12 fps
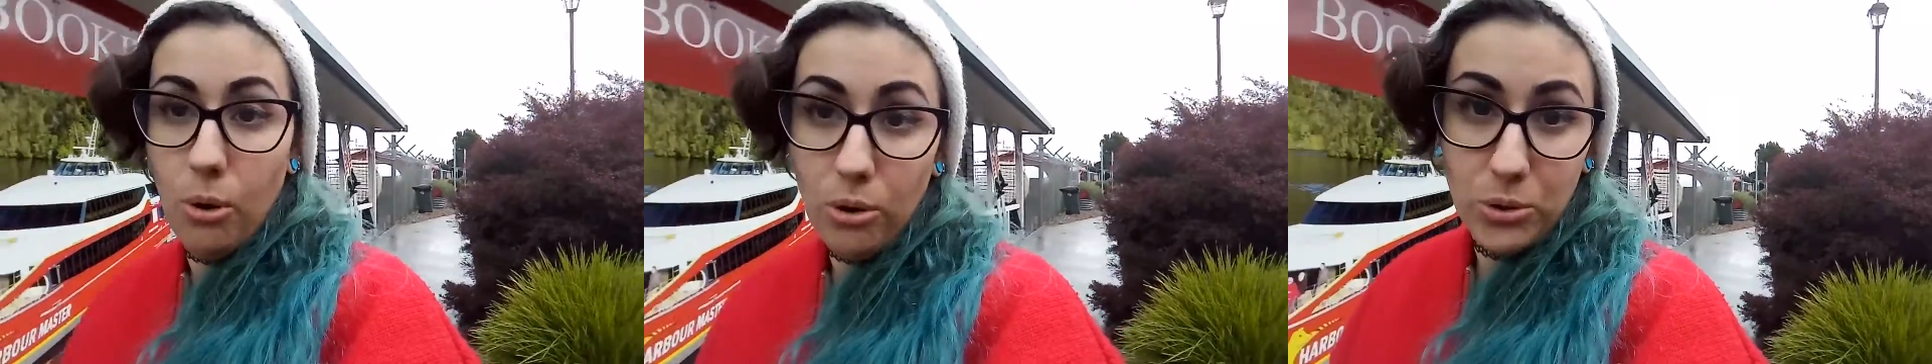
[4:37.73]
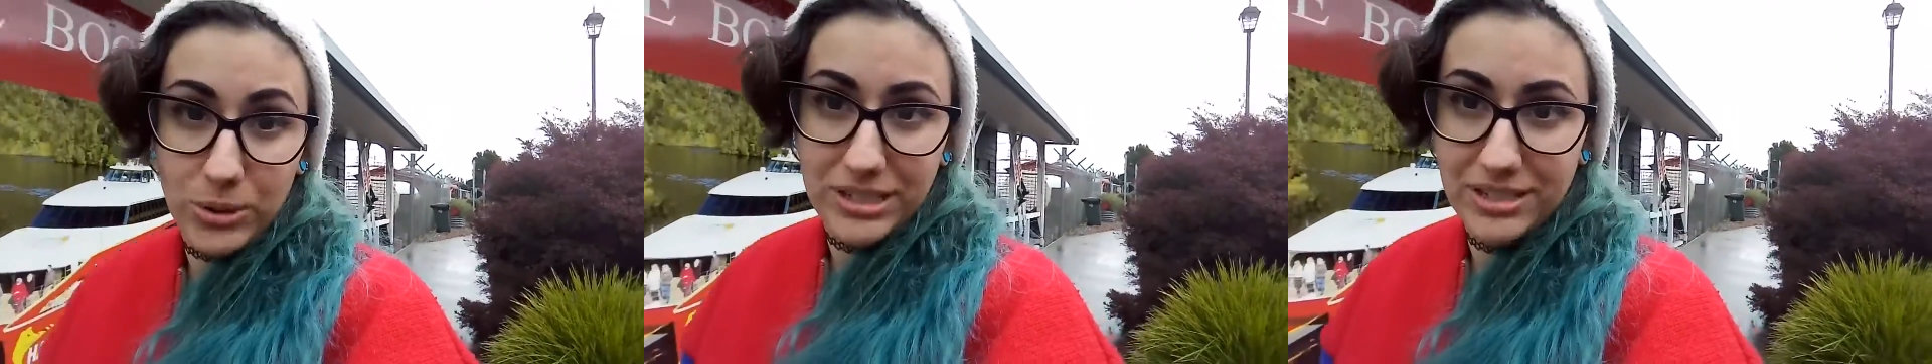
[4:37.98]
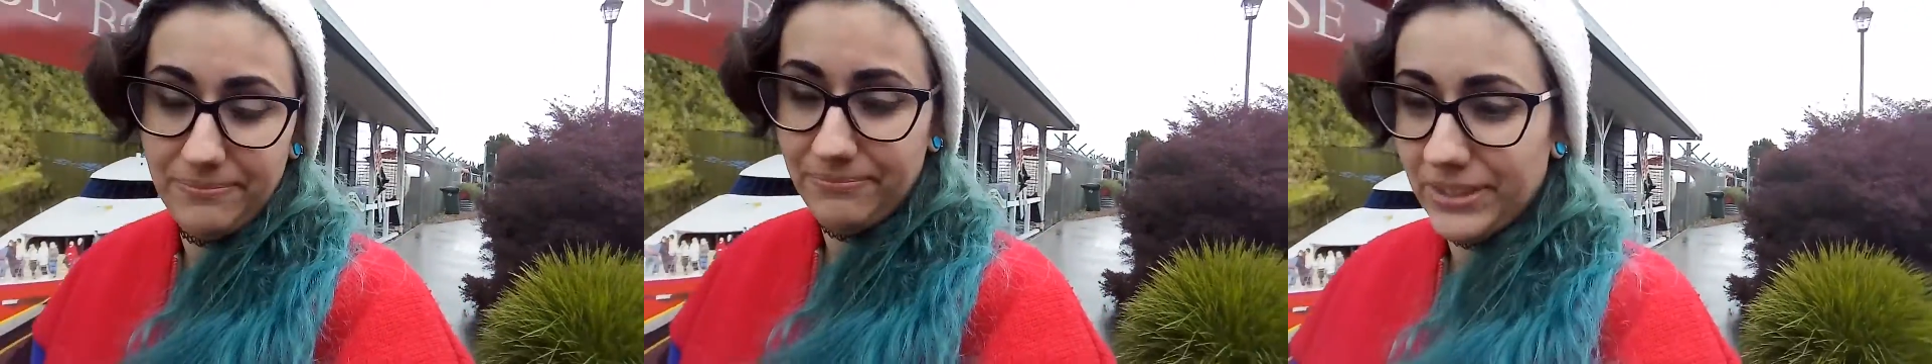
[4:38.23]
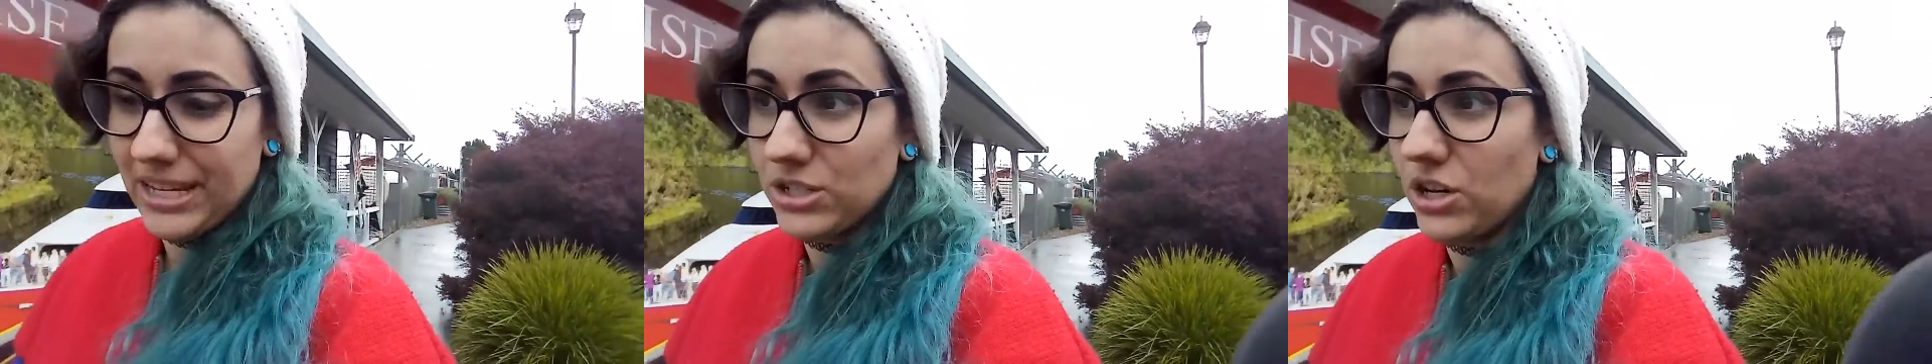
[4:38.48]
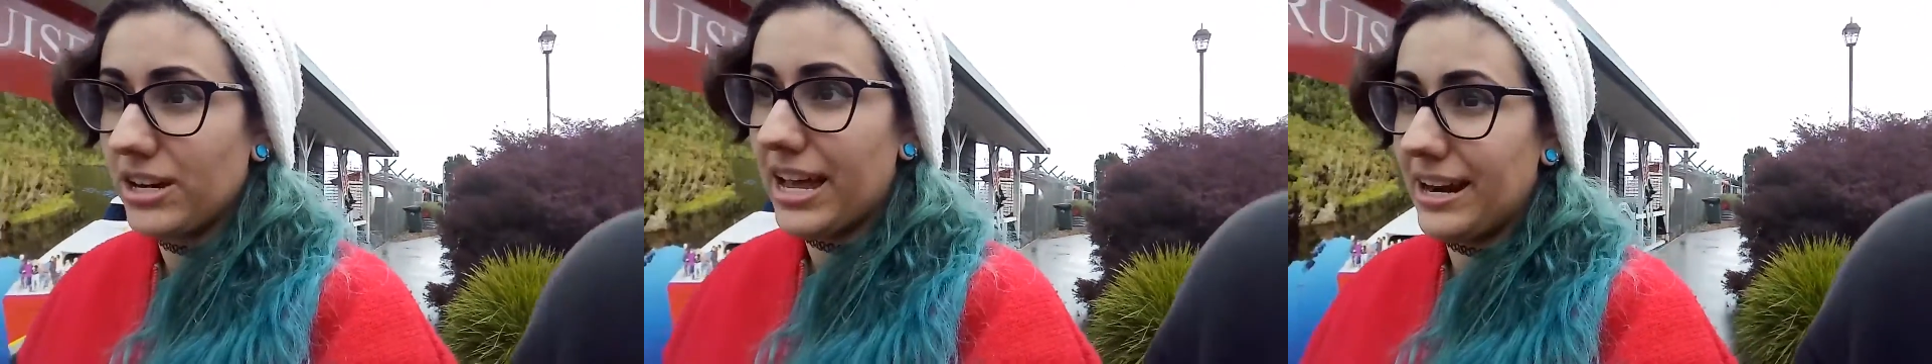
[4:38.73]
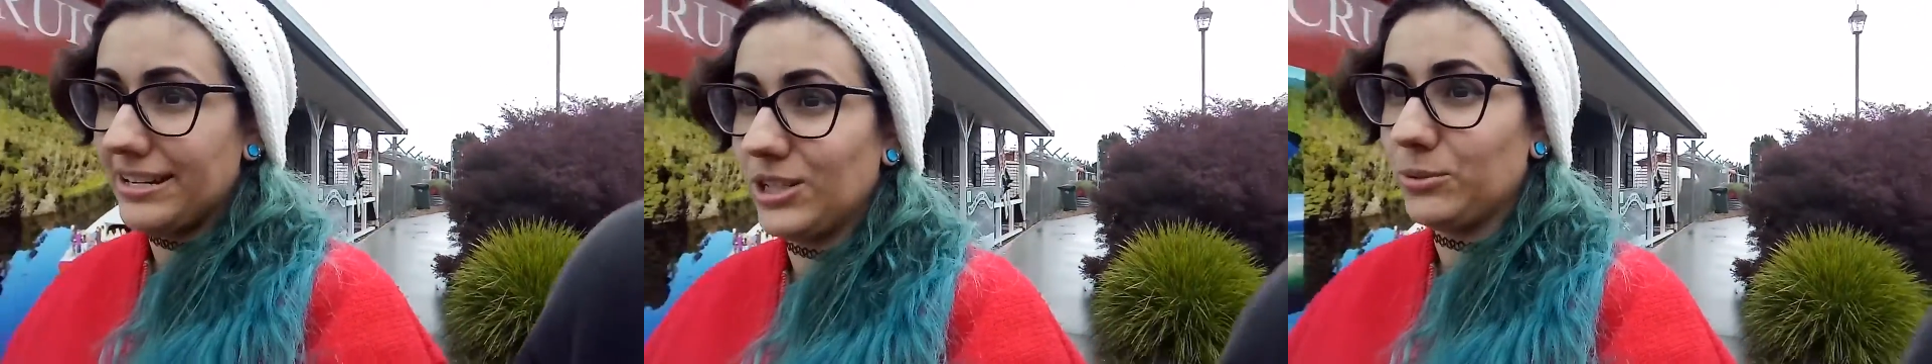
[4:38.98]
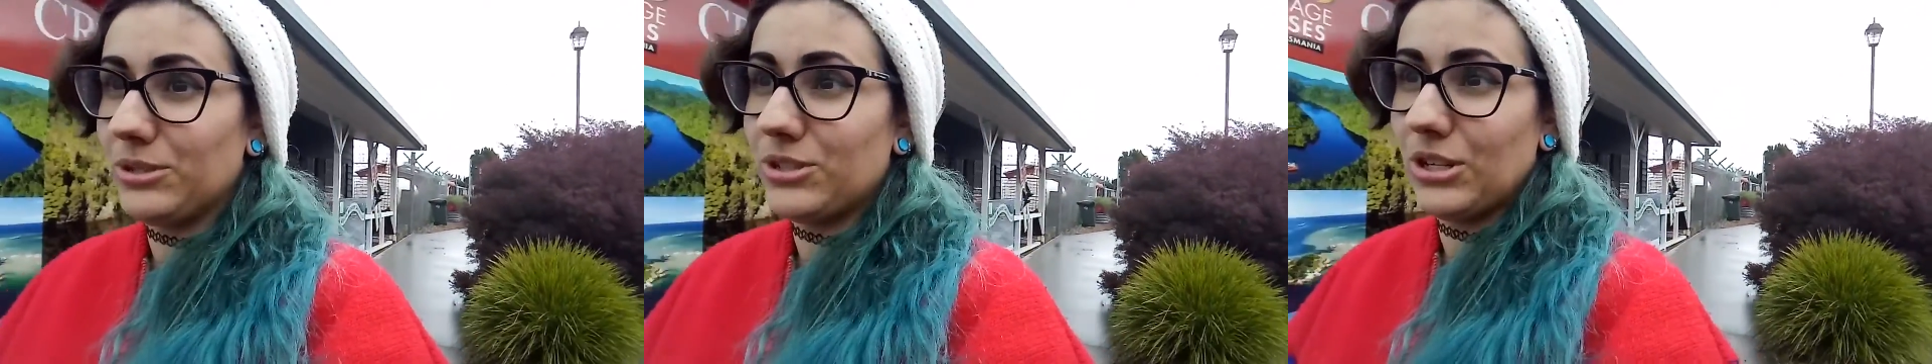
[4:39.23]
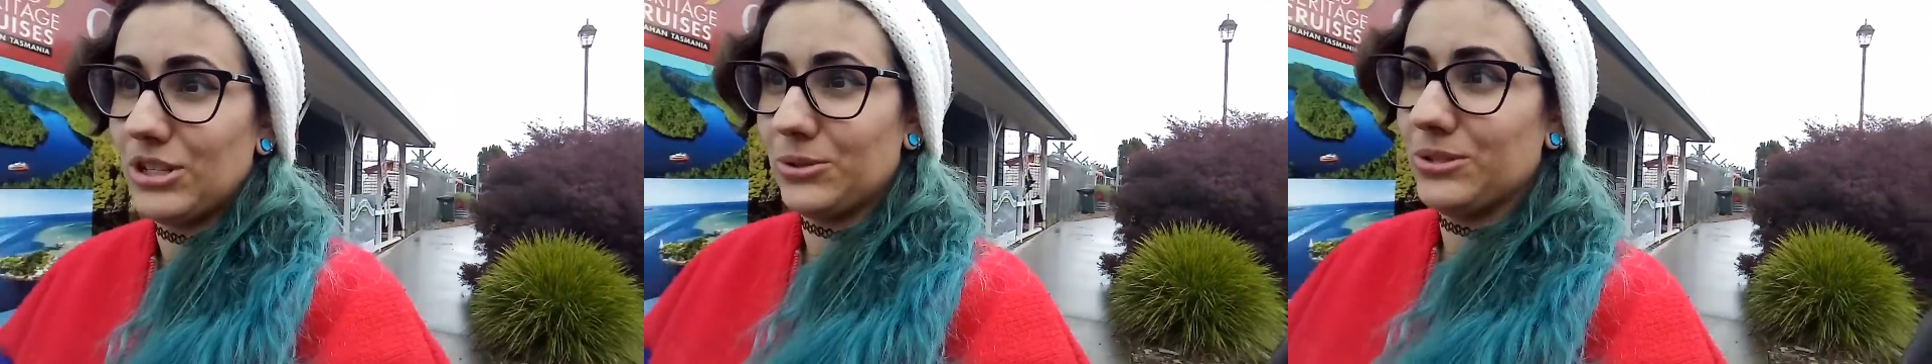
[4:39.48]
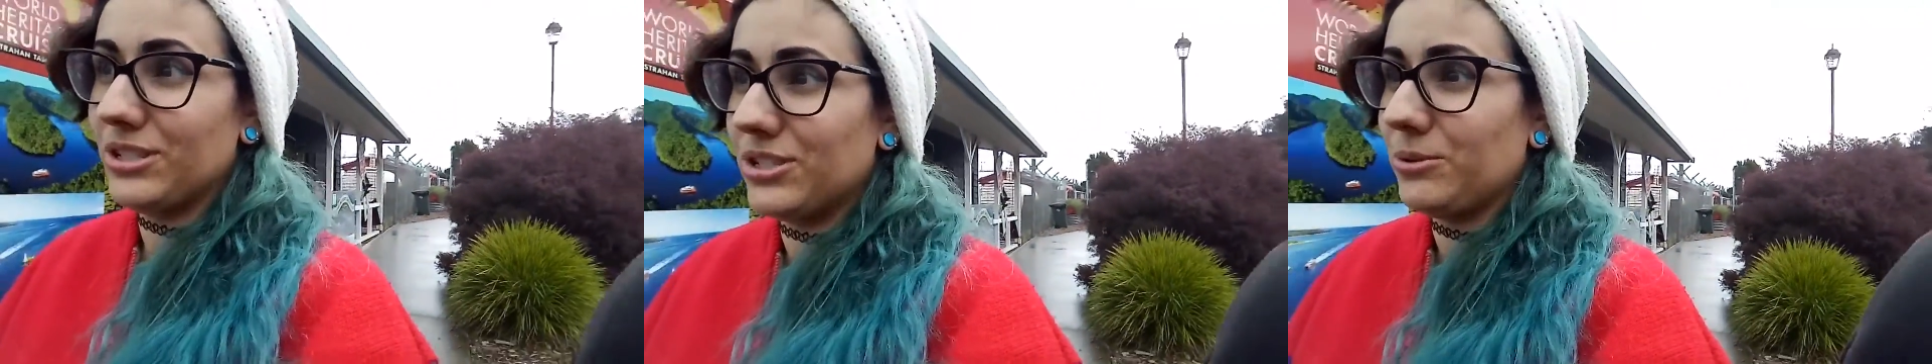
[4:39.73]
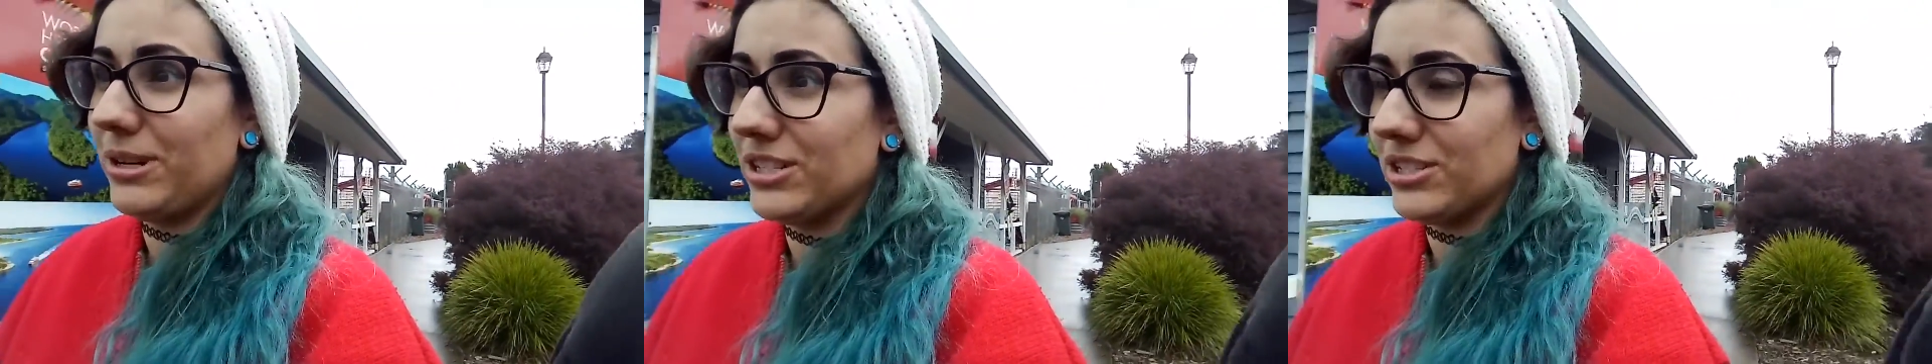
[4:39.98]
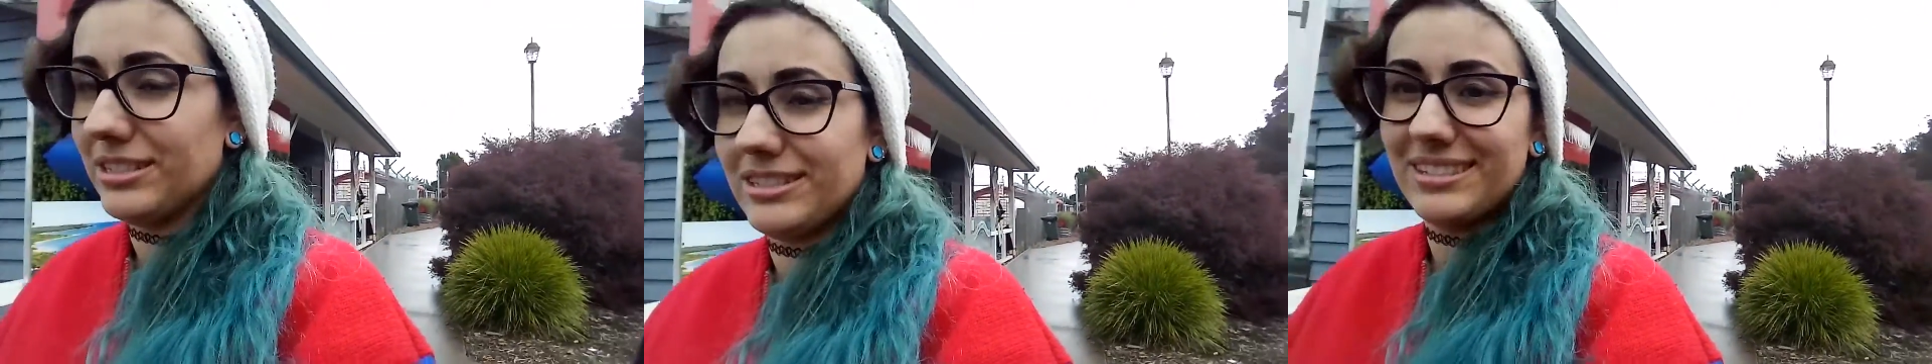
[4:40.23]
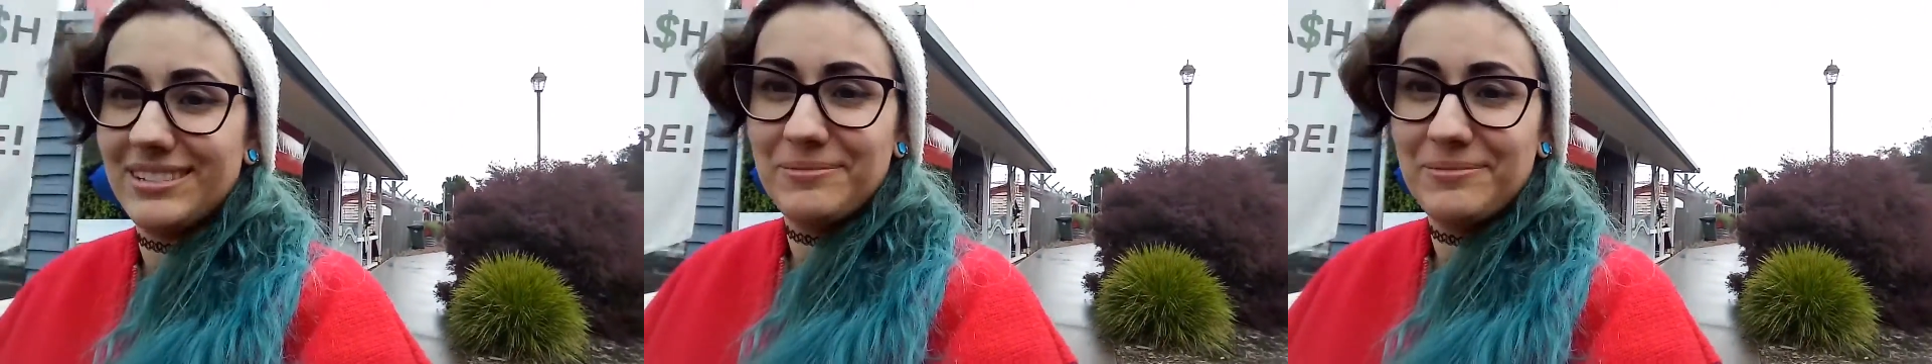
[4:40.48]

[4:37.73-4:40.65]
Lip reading: awkward and don't know how to deal with social situations.